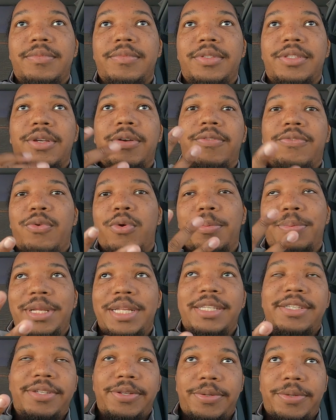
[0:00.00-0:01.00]
So 4
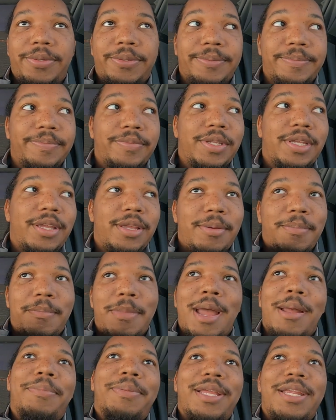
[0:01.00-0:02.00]
planes total.
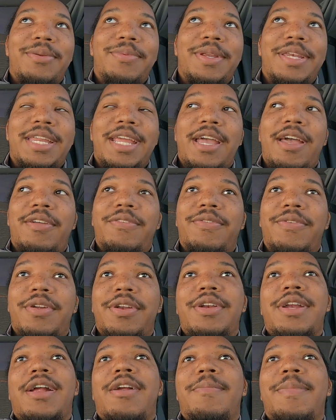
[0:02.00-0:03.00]
My plane went down for
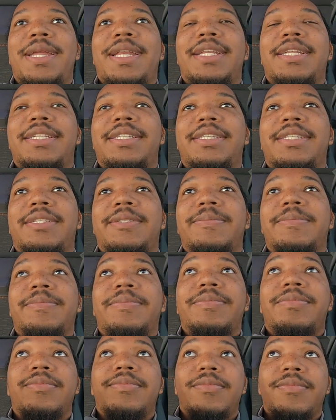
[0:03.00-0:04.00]
100-hour maintenance.
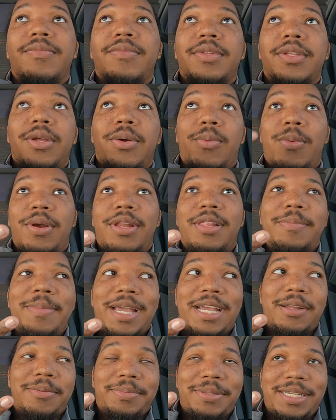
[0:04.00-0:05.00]
One of the
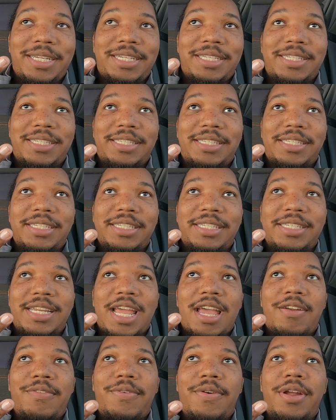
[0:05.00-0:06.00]
backup planes is
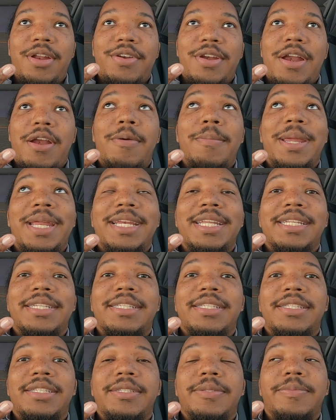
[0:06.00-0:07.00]
down for 100-hour
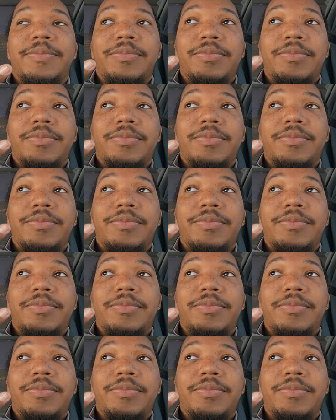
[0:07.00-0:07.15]
maintenance.